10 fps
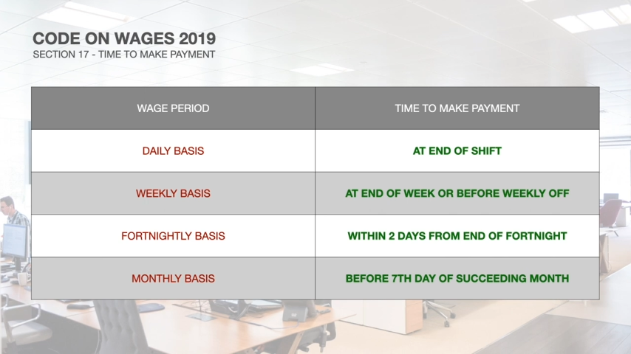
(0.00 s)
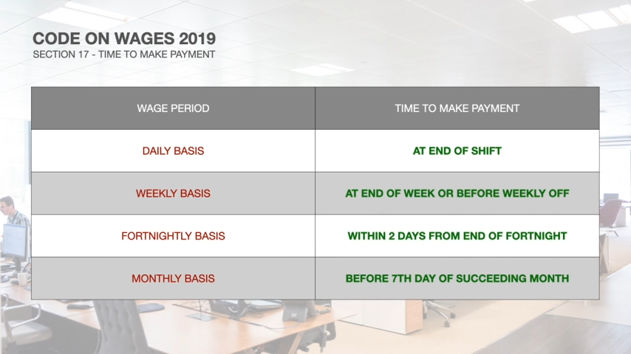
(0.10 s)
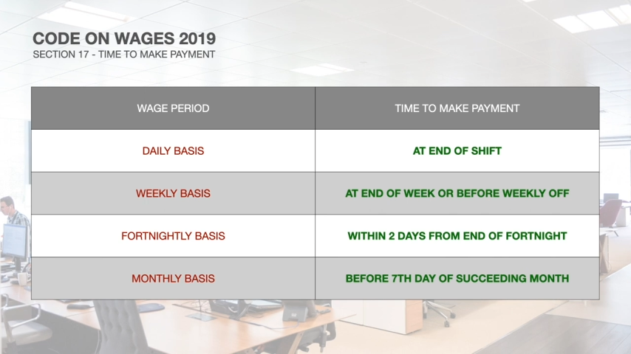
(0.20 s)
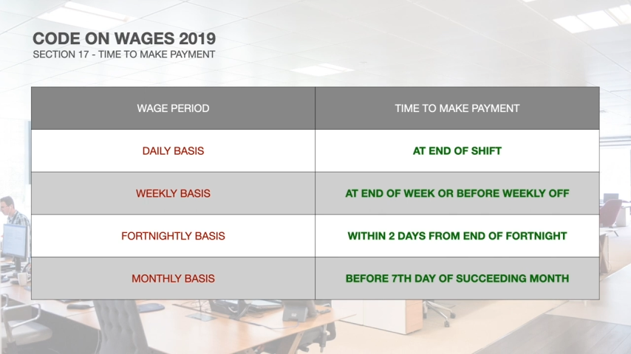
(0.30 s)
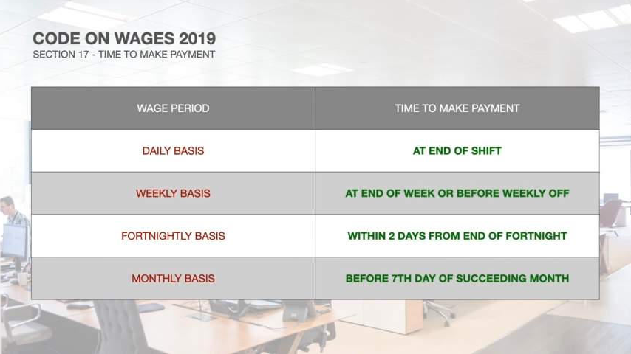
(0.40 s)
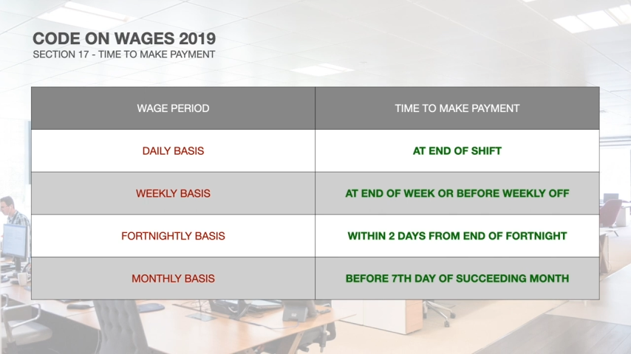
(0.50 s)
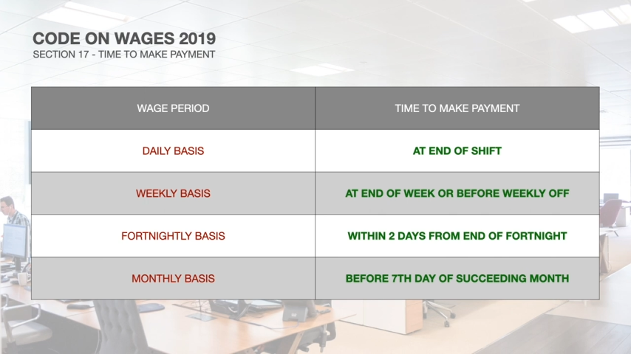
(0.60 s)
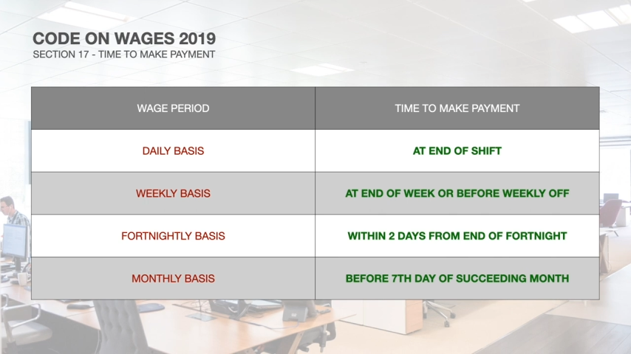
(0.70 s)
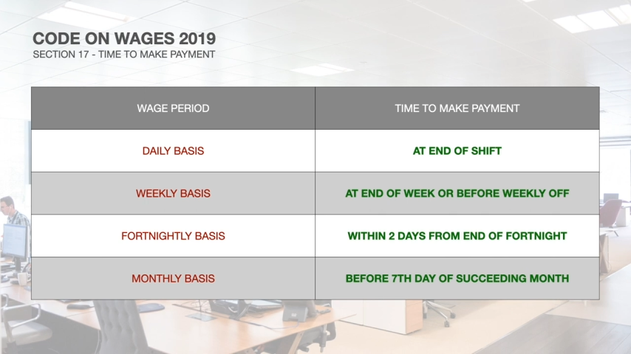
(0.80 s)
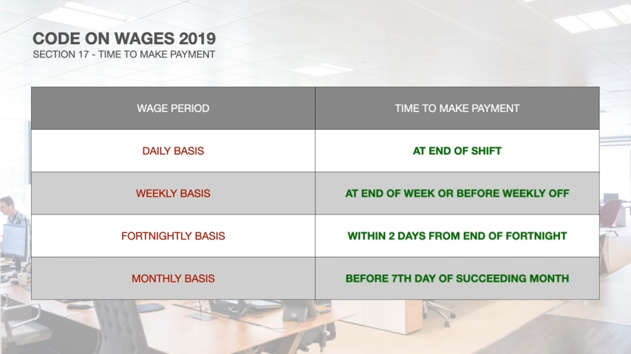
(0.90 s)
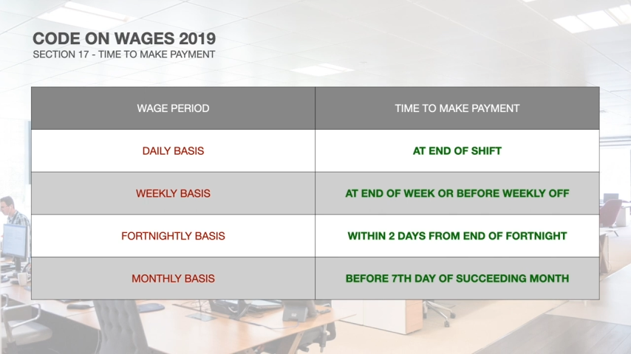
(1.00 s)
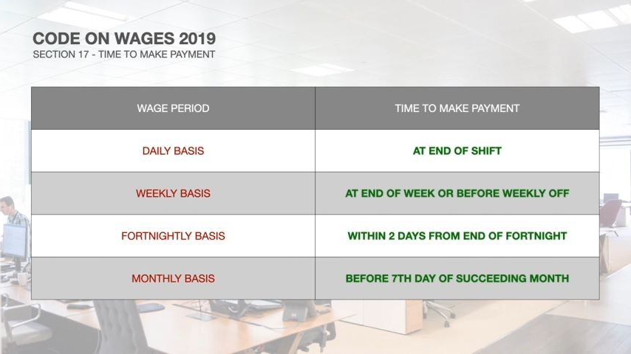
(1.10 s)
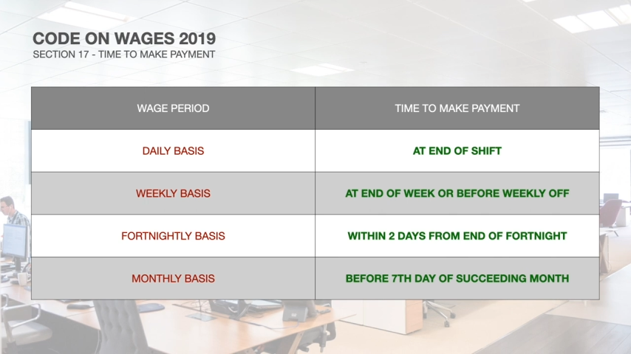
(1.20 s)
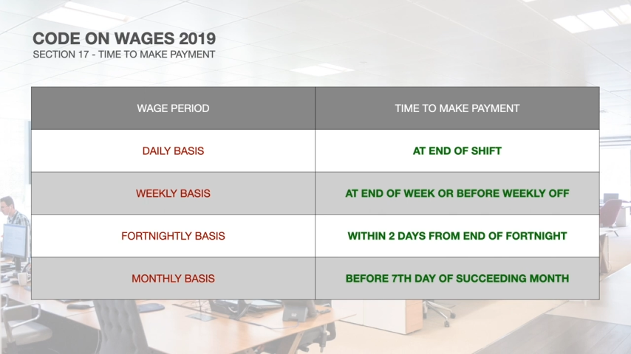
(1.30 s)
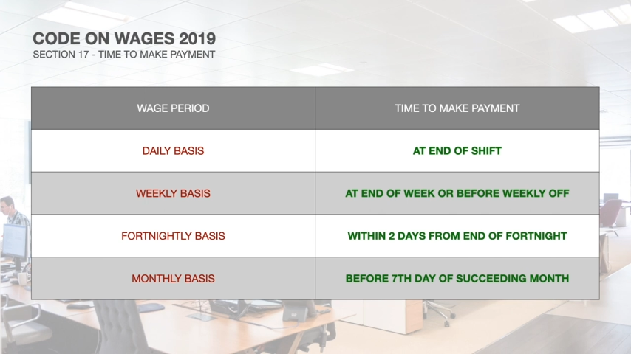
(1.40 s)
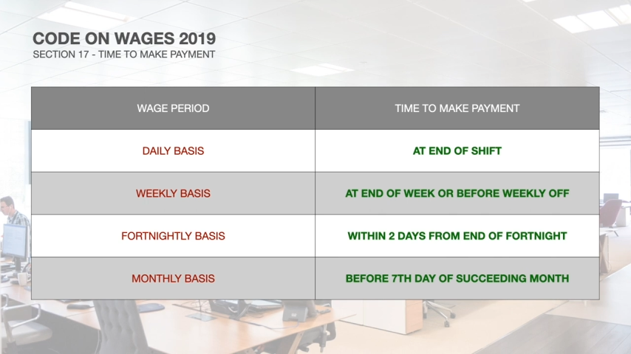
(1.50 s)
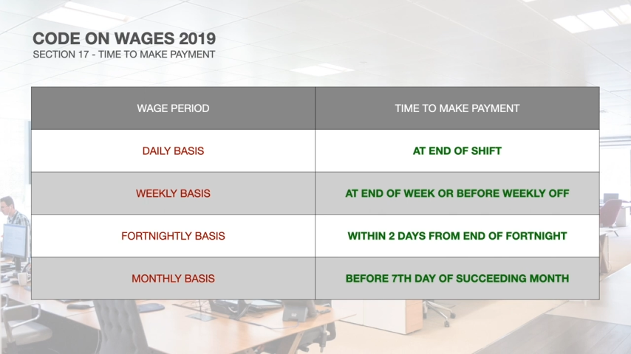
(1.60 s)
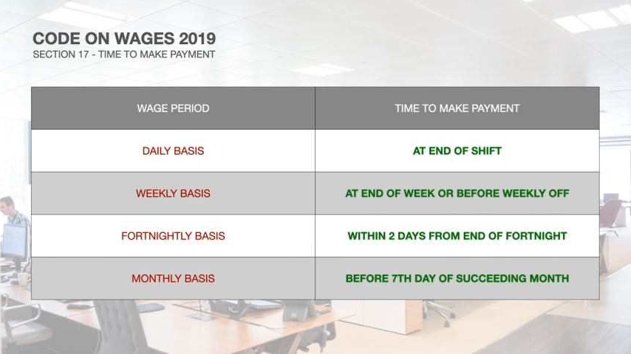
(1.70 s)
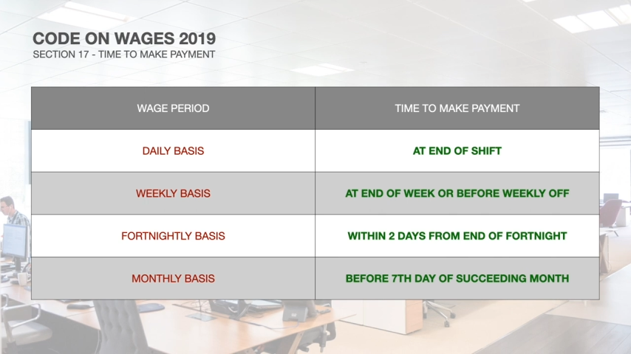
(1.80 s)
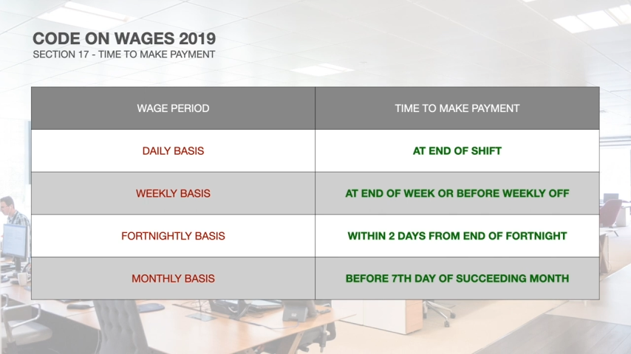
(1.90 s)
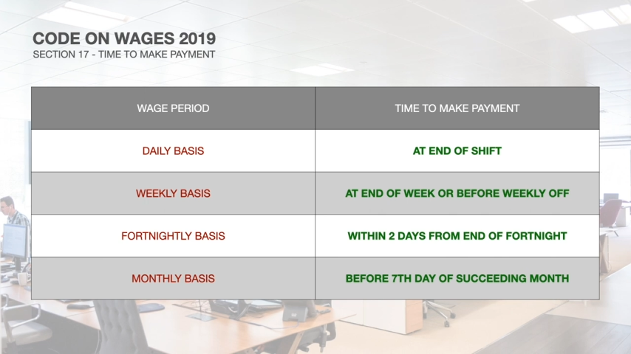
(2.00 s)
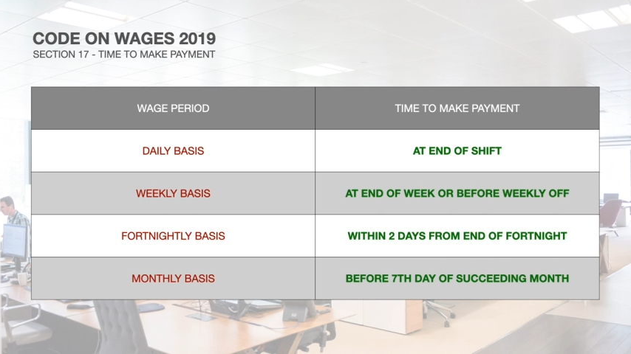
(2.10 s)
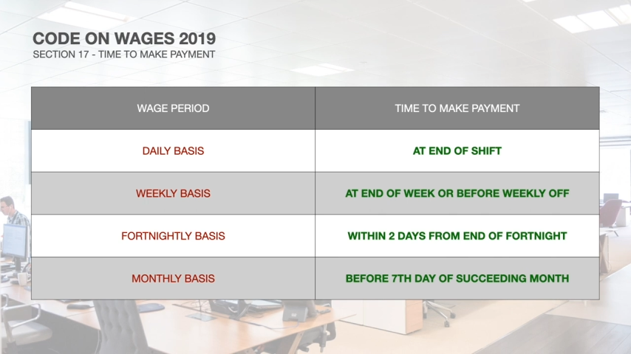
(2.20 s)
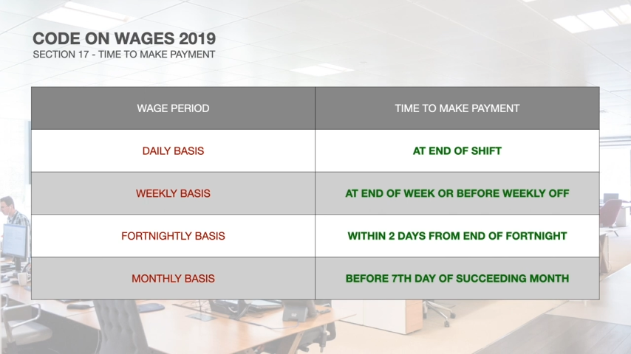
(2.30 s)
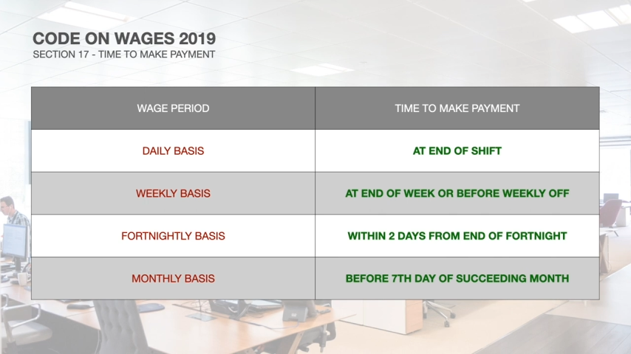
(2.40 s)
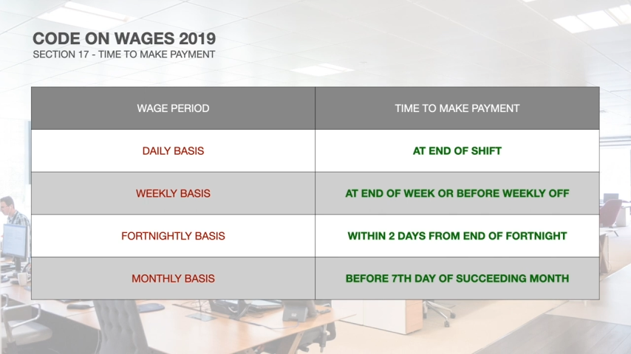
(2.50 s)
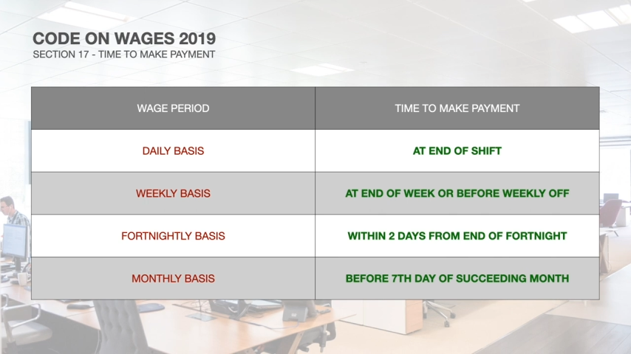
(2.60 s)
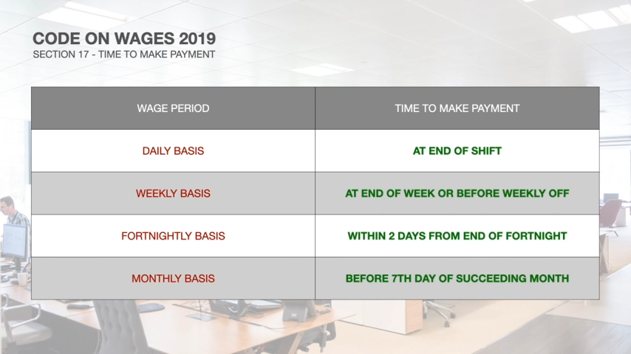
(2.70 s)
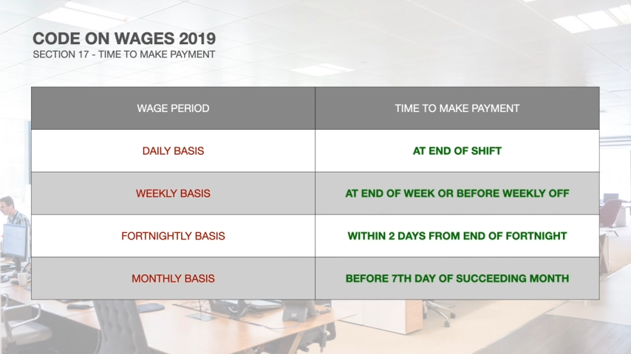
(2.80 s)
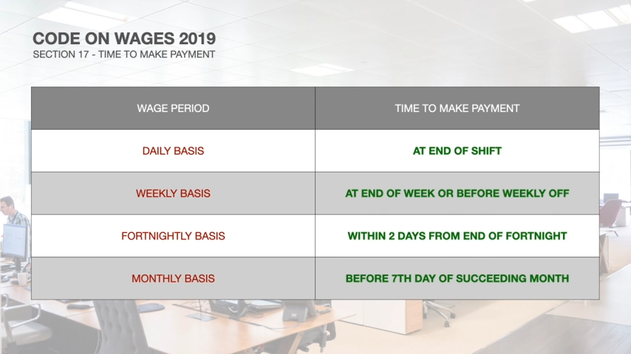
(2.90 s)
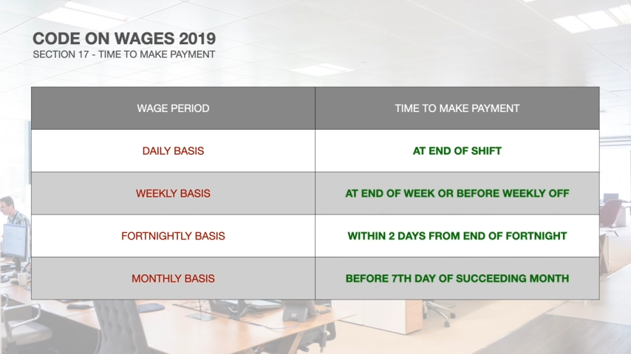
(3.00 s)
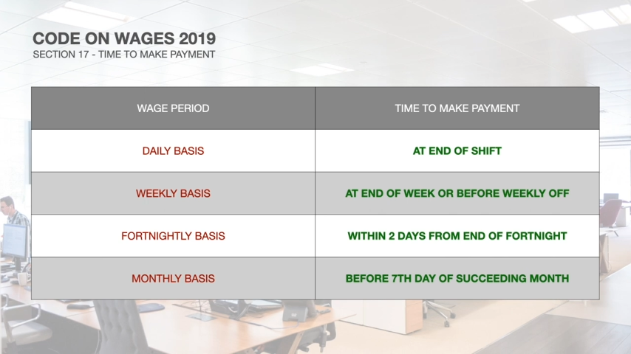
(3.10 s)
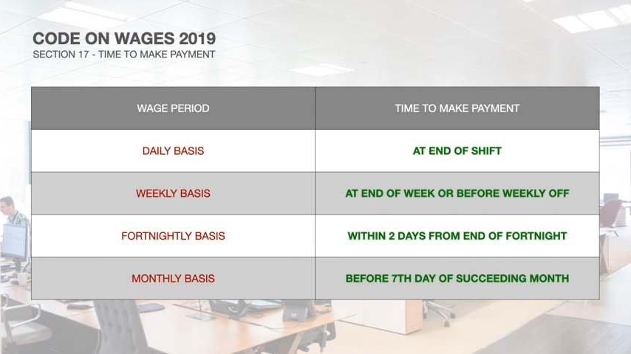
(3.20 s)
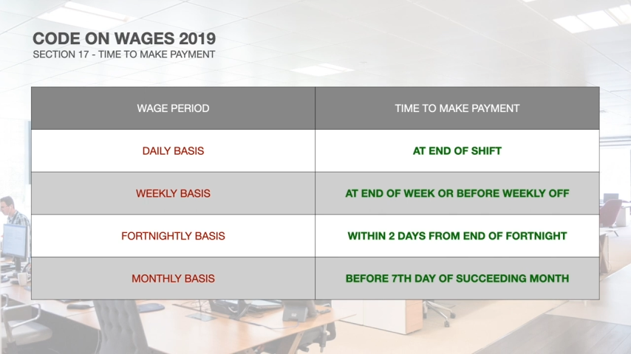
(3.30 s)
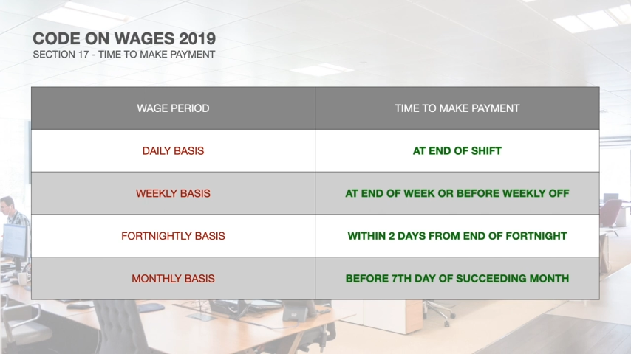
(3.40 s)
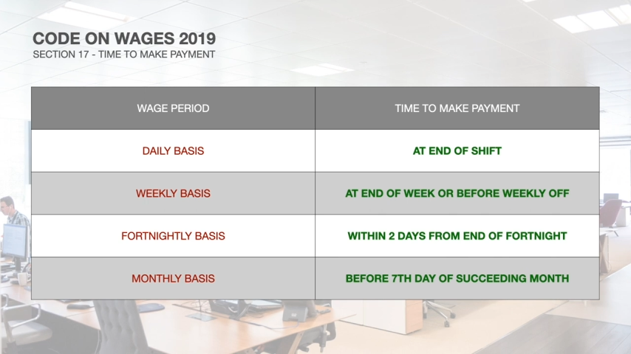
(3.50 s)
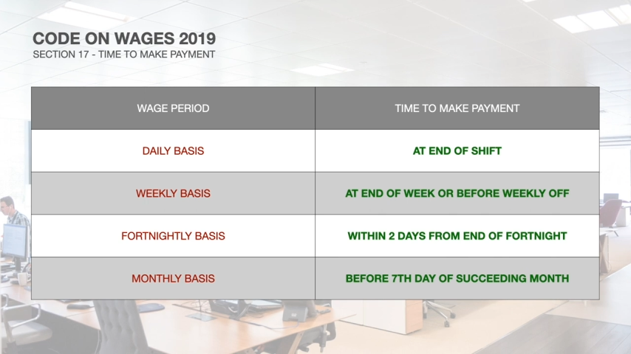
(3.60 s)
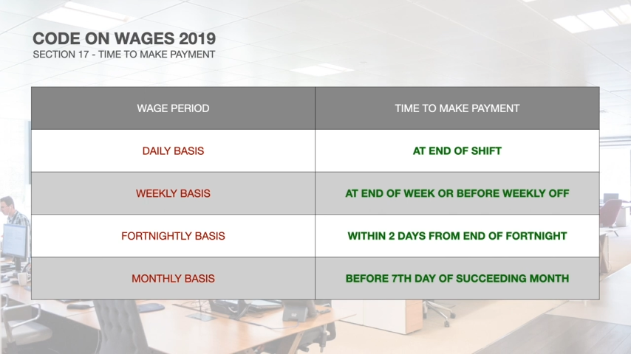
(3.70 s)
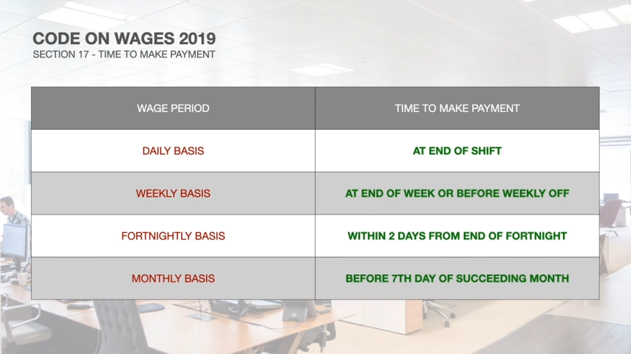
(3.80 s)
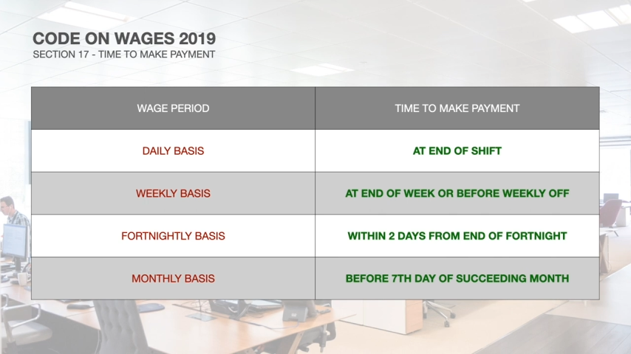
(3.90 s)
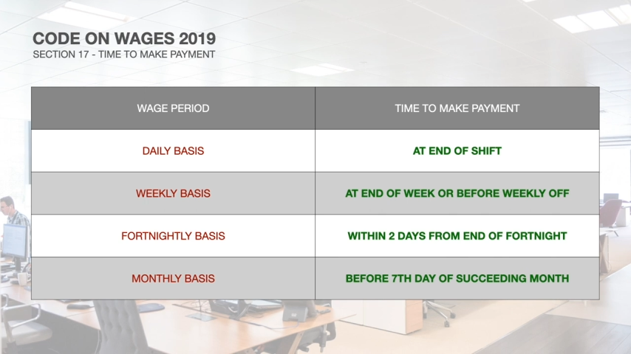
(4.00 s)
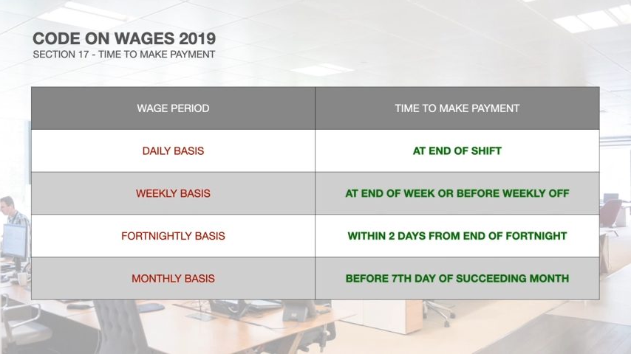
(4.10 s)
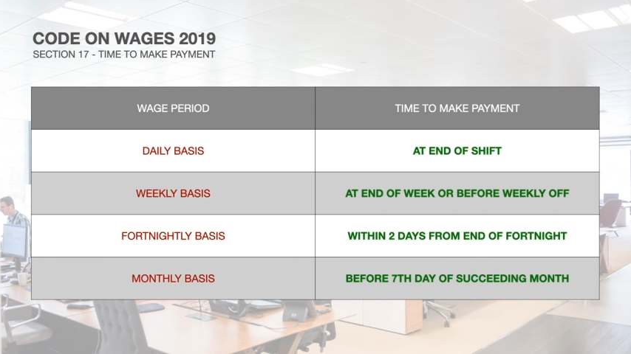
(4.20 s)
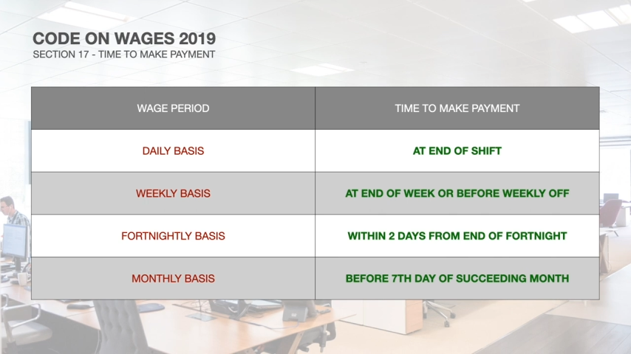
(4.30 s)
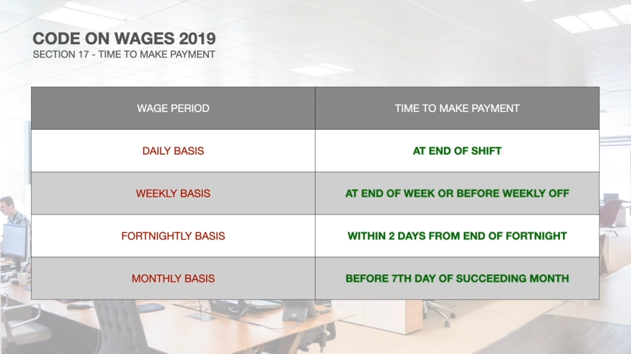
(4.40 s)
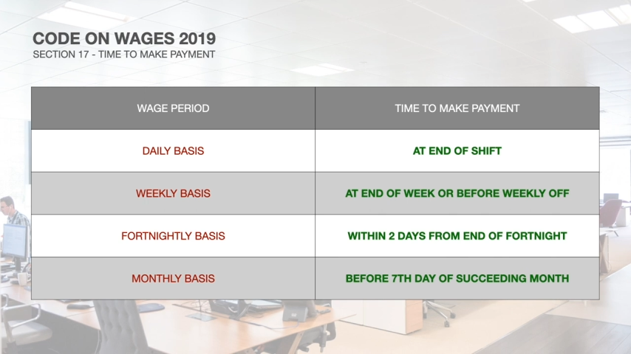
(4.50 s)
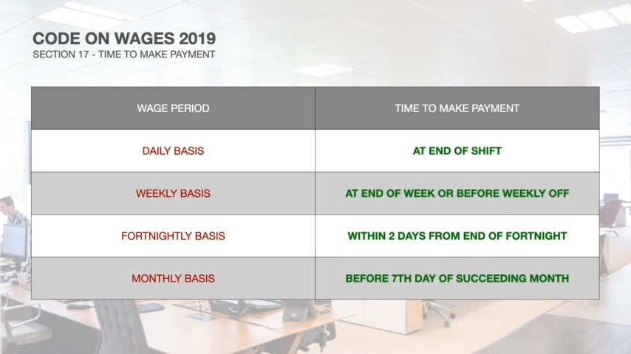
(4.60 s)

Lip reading: Nobody's mouth can be seen.